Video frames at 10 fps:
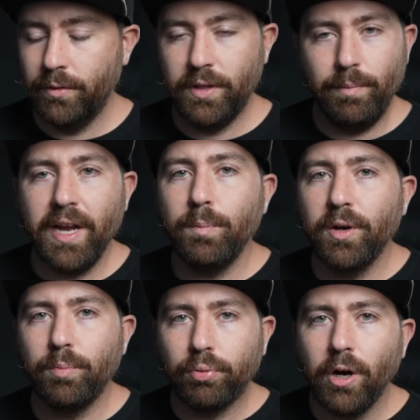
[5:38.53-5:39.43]
The
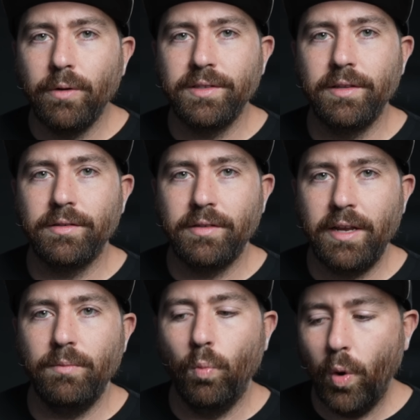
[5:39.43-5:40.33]
MacBook Pro is the
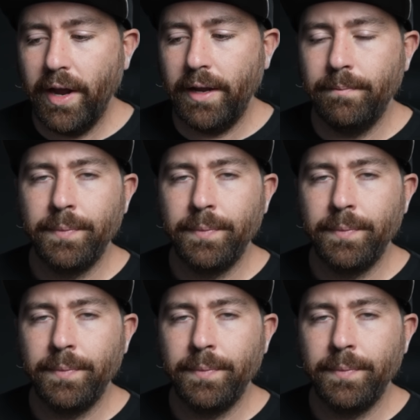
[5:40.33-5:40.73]
same way.